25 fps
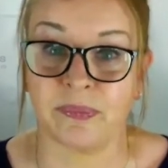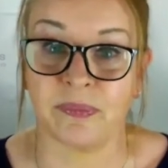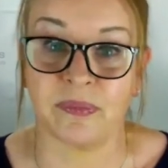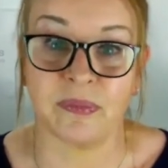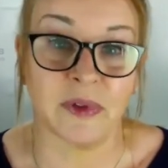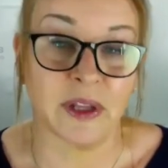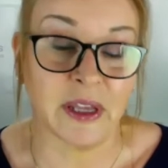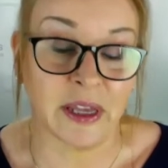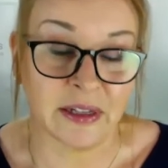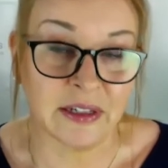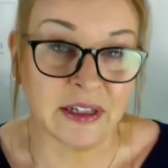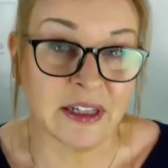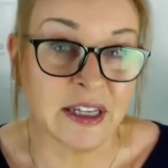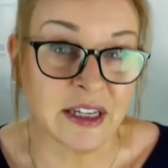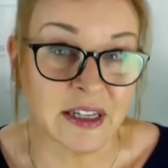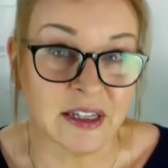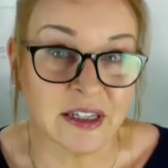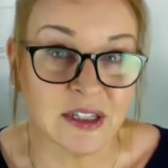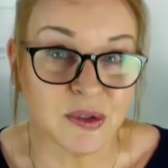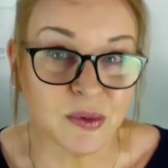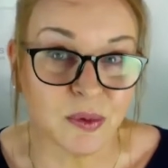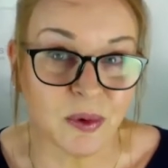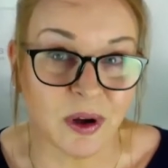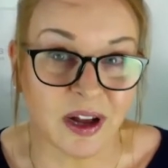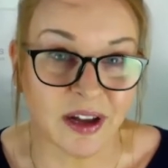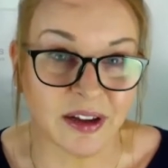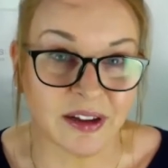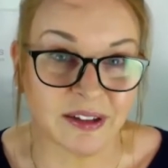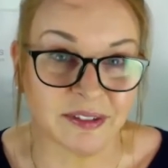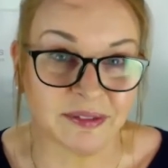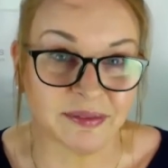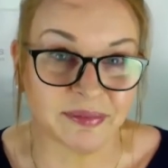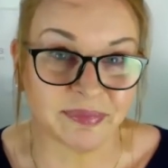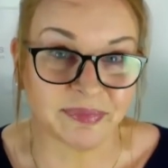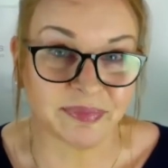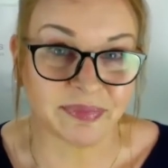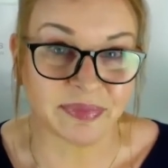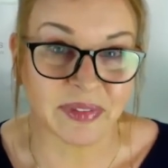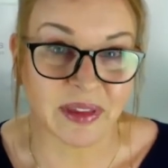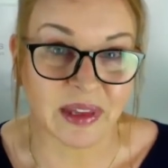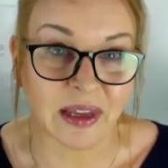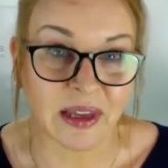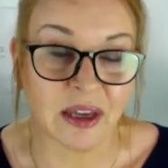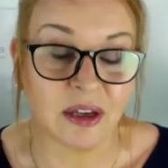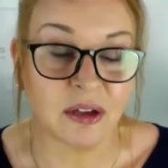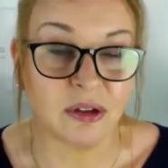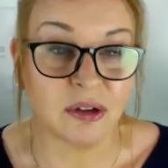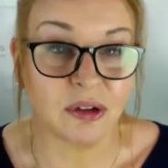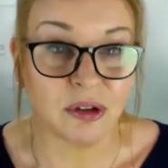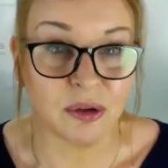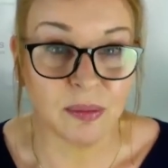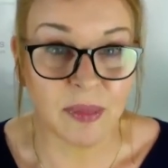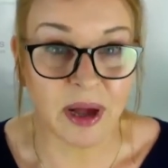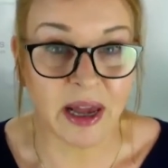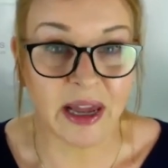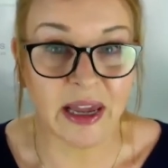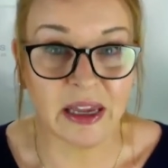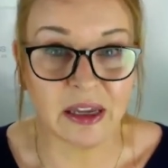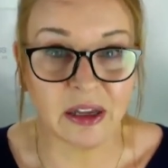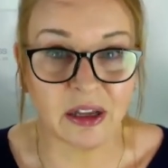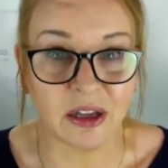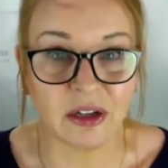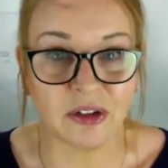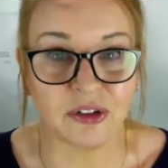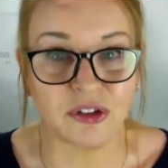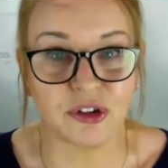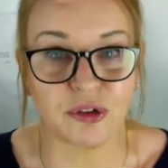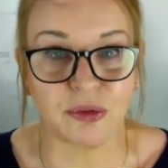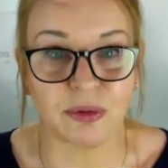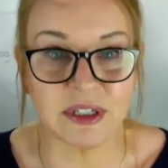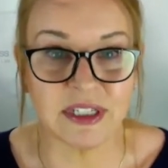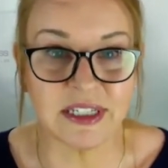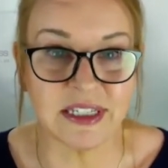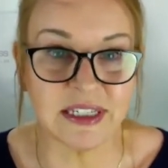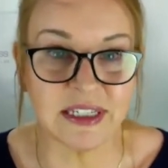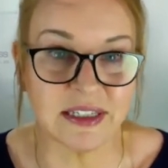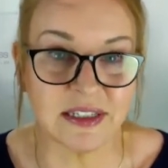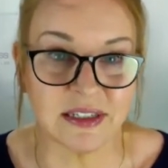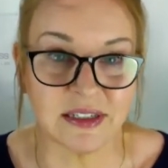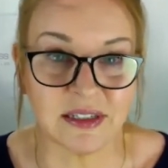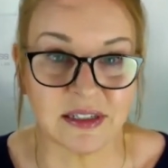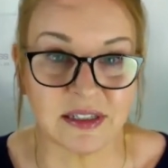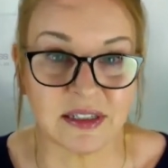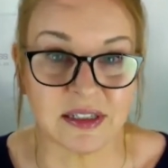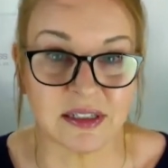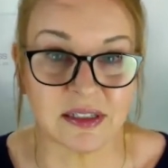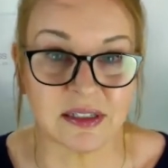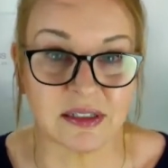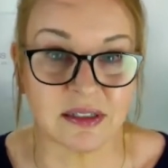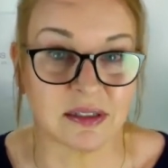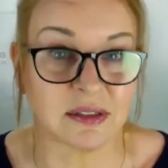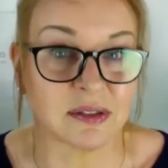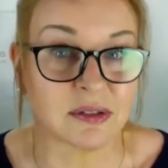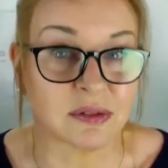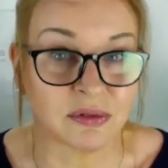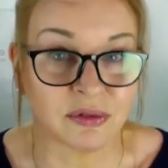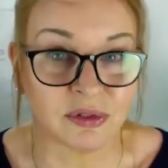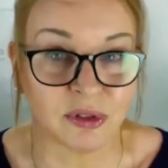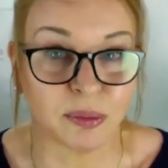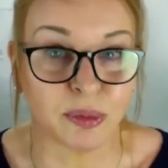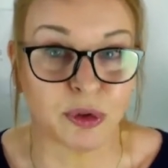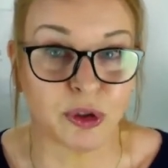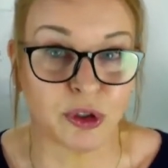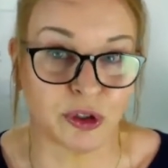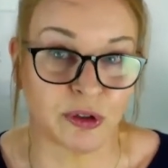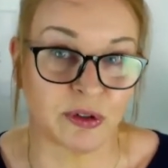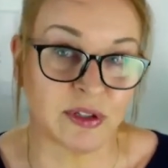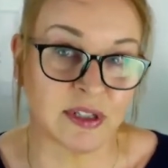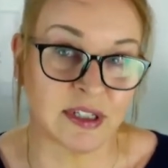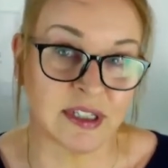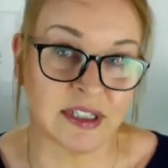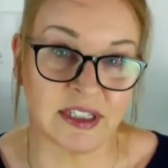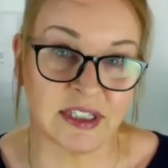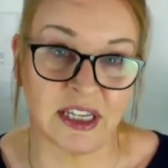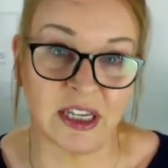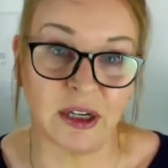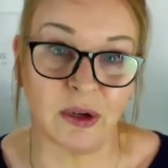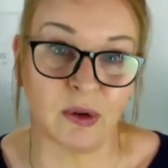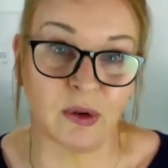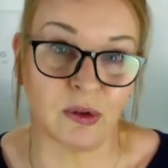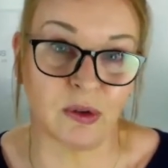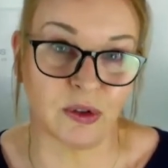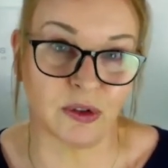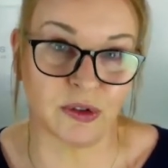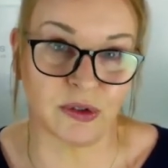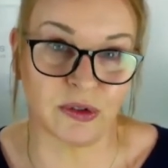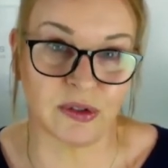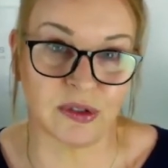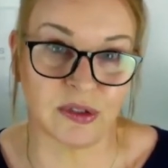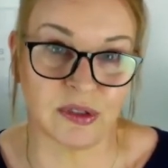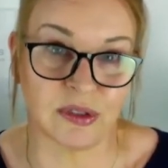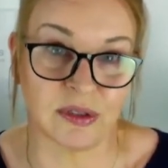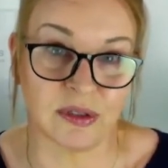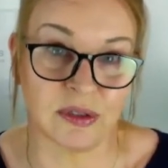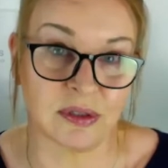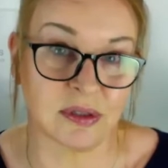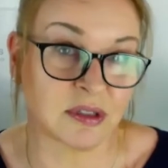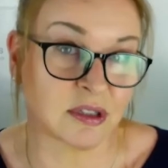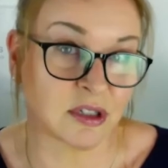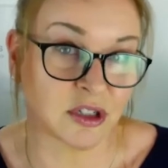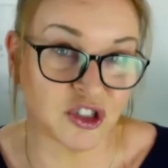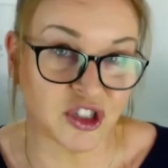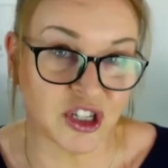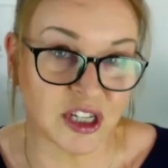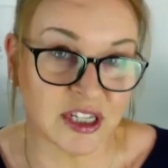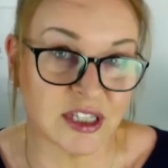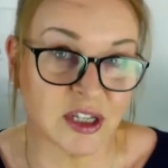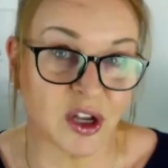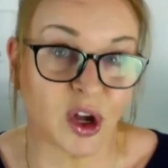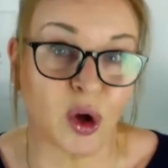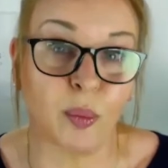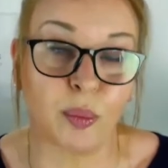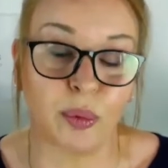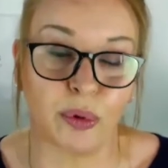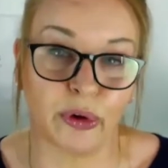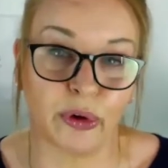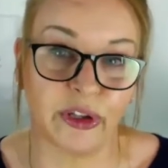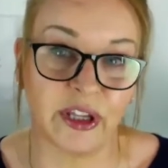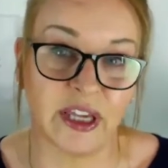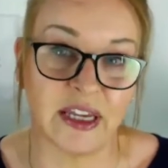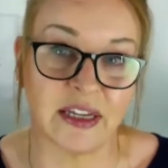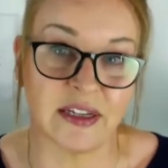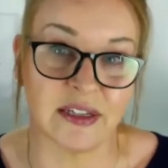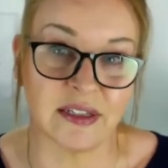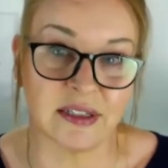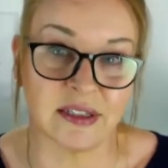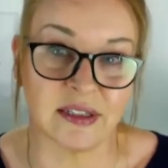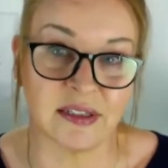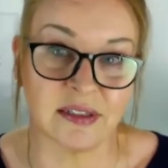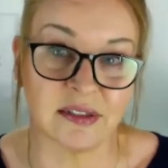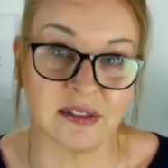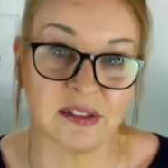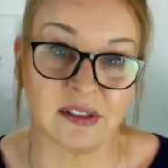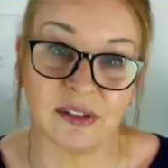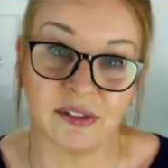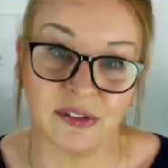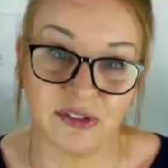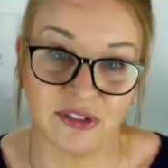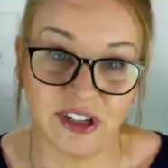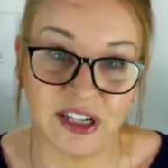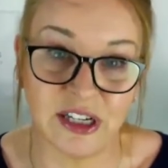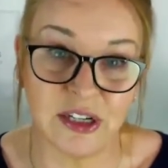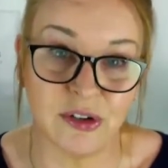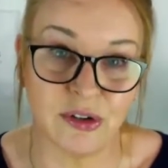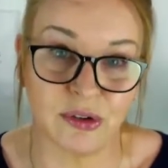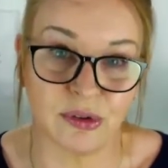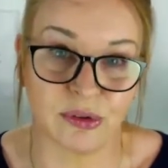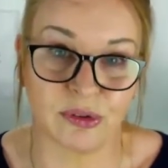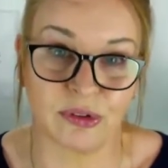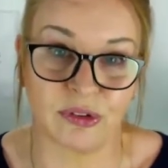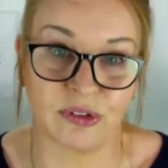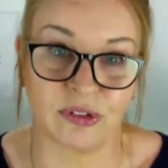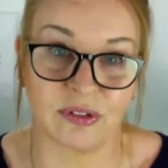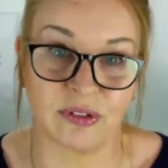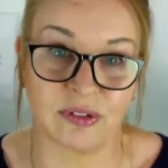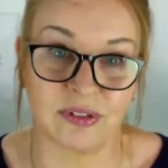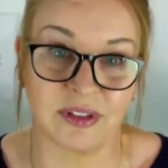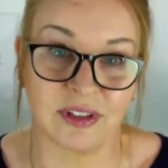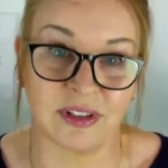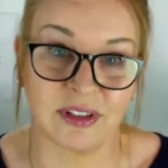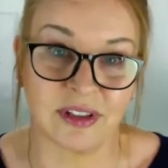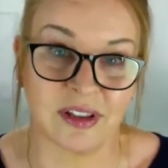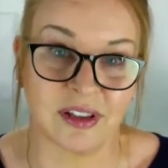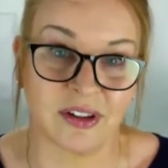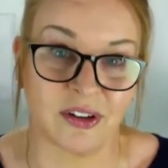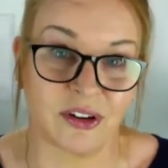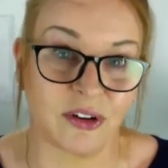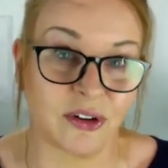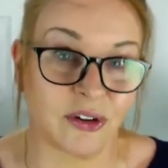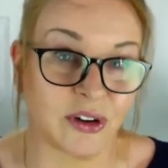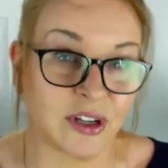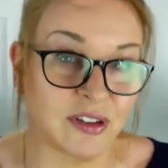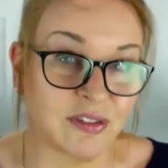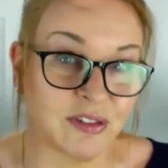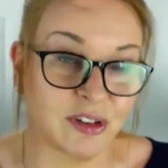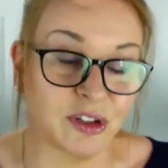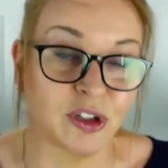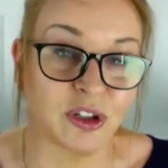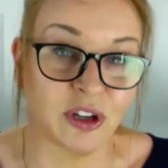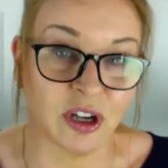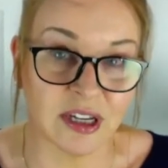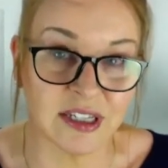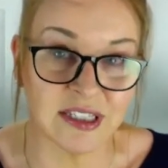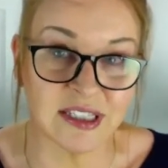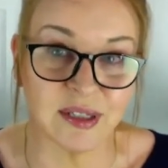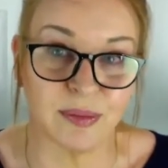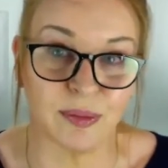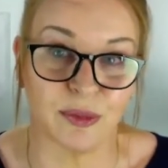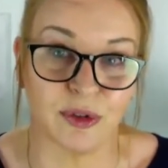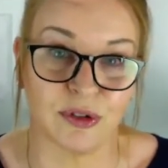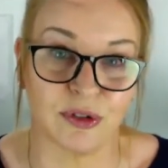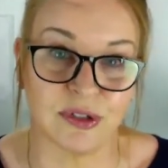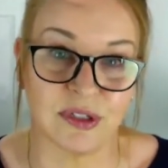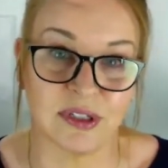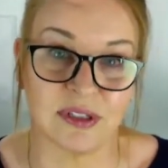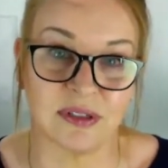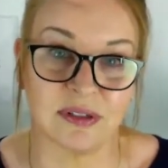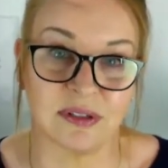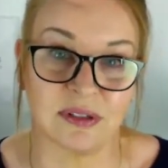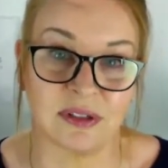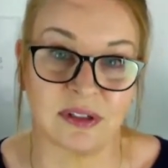And here's why. You might encounter resistance from current stakeholders, such as employees, vendors, or even customers.